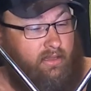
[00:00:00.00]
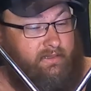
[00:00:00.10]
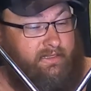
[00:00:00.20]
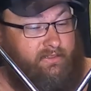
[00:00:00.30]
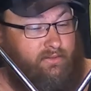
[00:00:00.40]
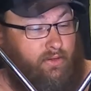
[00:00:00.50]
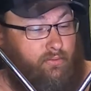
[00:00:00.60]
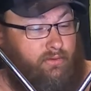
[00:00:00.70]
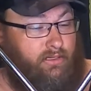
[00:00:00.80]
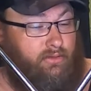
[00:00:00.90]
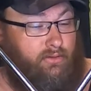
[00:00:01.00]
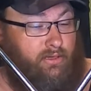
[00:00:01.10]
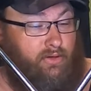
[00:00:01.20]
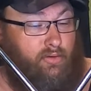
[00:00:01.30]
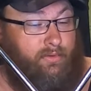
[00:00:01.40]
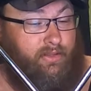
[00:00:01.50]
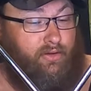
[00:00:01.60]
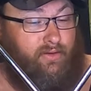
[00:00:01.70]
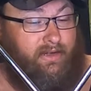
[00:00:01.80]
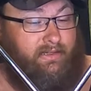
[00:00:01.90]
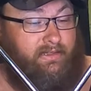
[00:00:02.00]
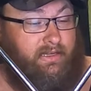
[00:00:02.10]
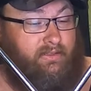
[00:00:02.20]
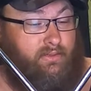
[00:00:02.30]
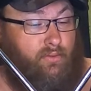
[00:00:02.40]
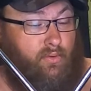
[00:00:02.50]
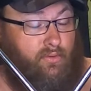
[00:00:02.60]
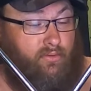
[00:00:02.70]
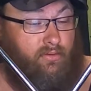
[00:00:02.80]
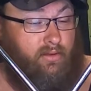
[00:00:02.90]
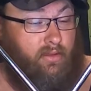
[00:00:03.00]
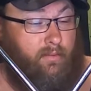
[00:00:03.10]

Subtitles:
It says, note, to determine the correct size to order,